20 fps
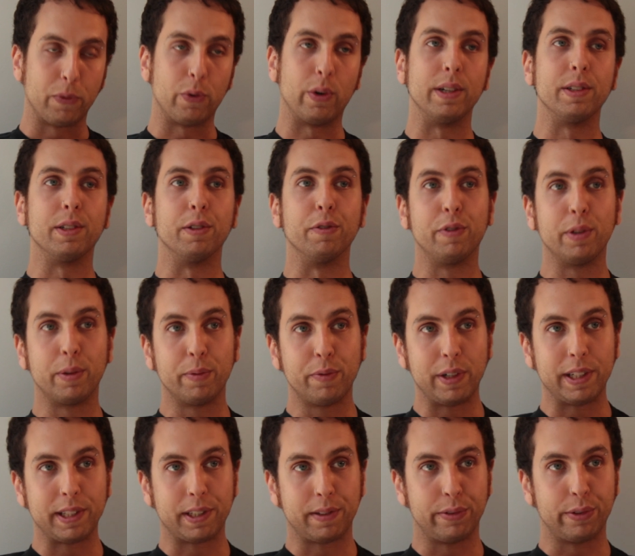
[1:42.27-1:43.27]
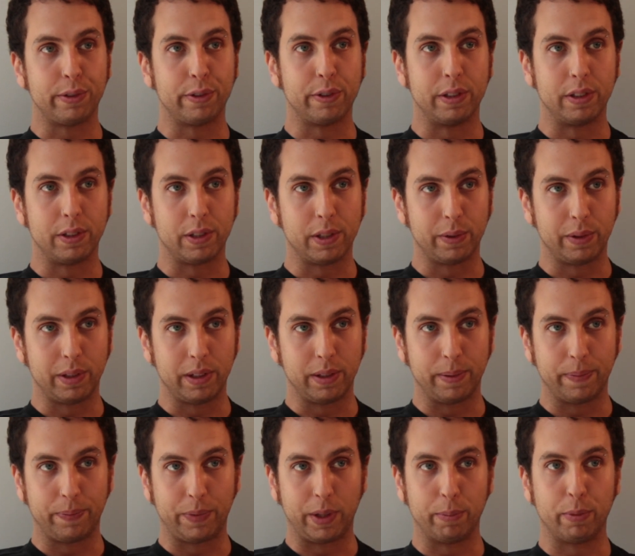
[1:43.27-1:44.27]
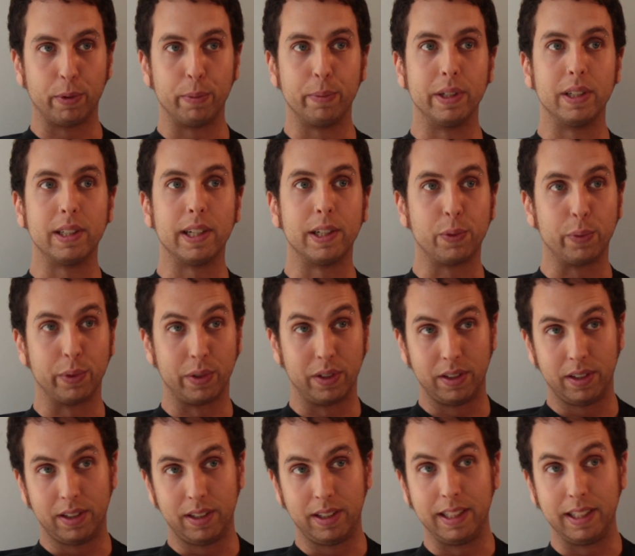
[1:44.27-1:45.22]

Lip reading: Ryerson Film Festival, and so he put me in touch with